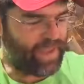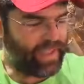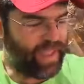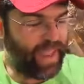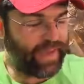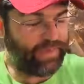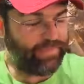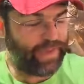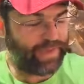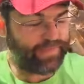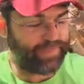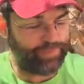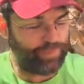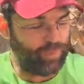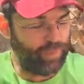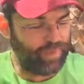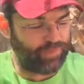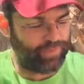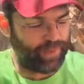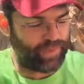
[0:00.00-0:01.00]
And he makes the
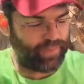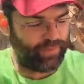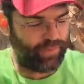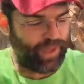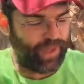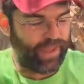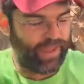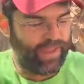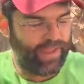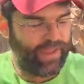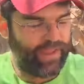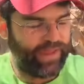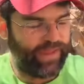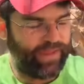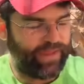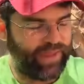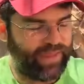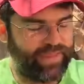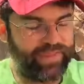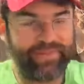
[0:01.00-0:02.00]
point, by the way,
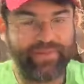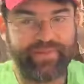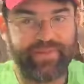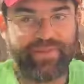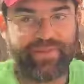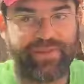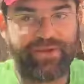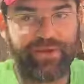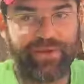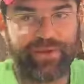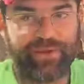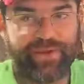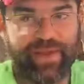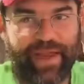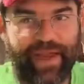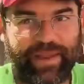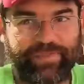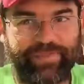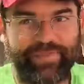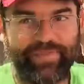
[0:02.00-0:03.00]
and this is in the New York
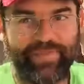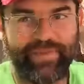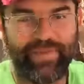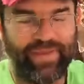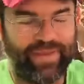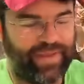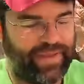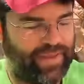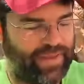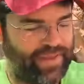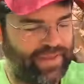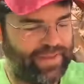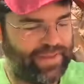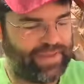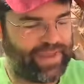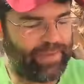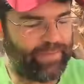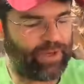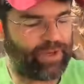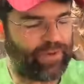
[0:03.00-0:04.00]
Times.
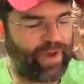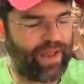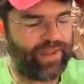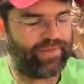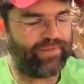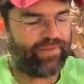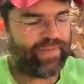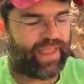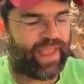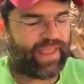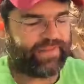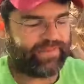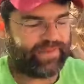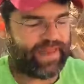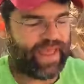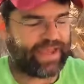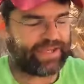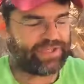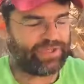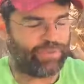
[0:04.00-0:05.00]
Democrats, as a
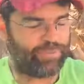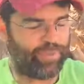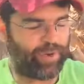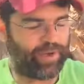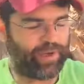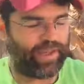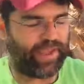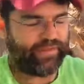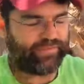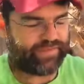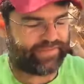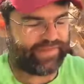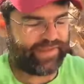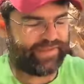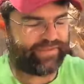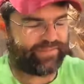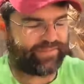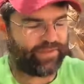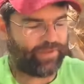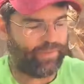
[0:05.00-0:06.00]
national party, have
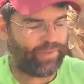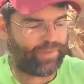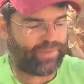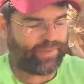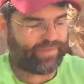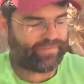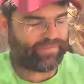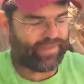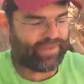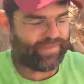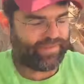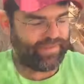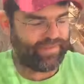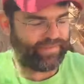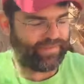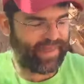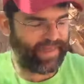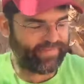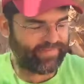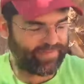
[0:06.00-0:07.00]
ceased doing this.
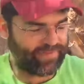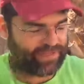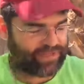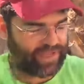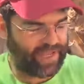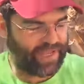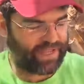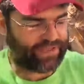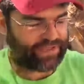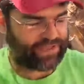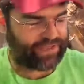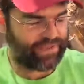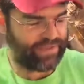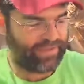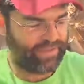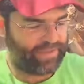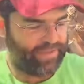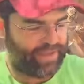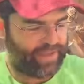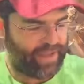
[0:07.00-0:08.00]
This has to change.
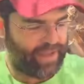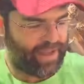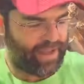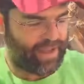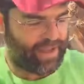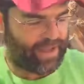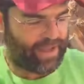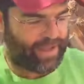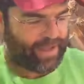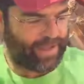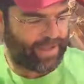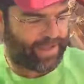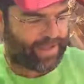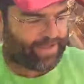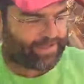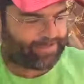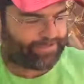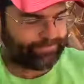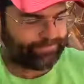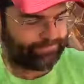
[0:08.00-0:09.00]

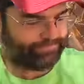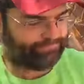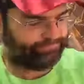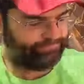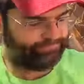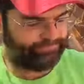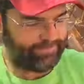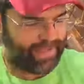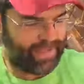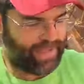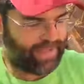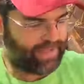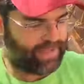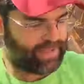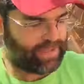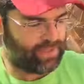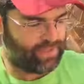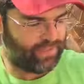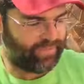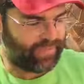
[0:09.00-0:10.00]
Uh, and he
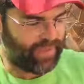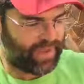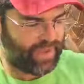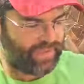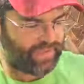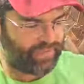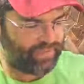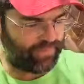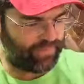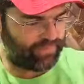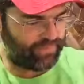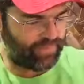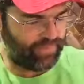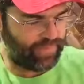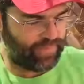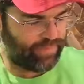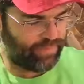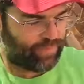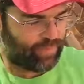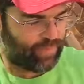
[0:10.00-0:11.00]
goes on,
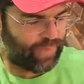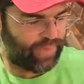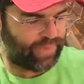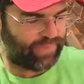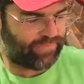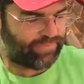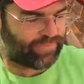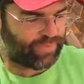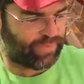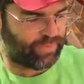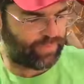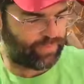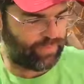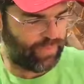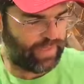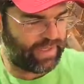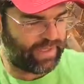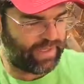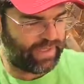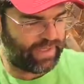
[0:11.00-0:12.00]
really, the point is for you to
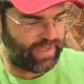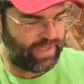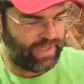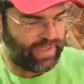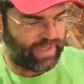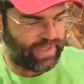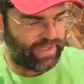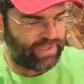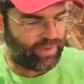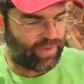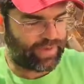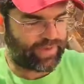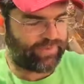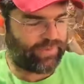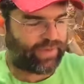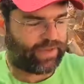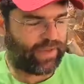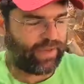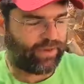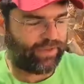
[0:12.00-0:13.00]
read it he talks
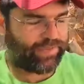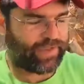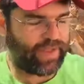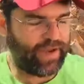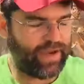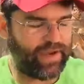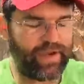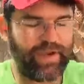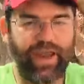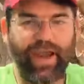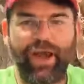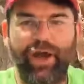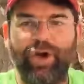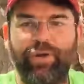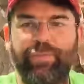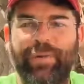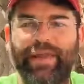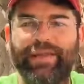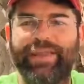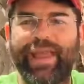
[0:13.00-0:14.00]
about health care, how
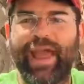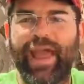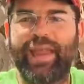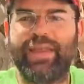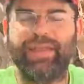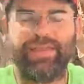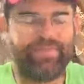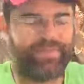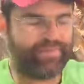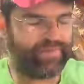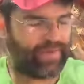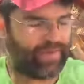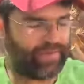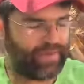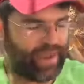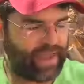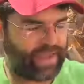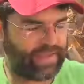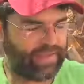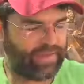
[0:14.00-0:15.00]
Montanans are
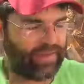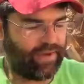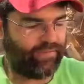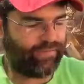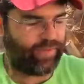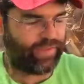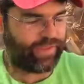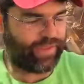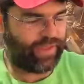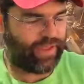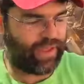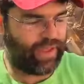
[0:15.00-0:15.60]
not in love with